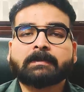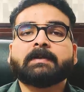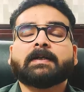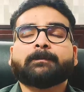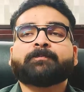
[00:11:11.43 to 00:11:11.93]

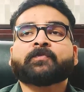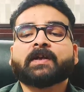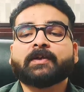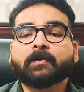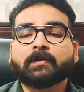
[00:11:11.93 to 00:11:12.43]
Then
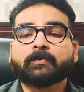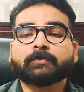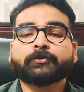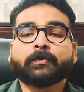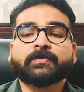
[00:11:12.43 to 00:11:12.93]
it also
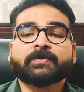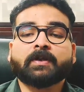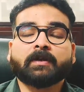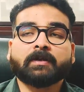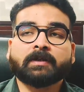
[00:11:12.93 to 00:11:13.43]
shows
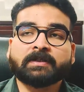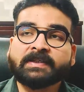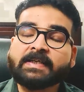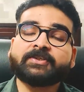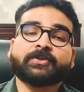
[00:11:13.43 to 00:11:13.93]
the
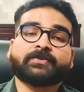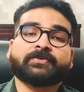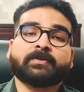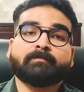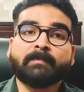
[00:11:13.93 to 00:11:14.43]
teachers,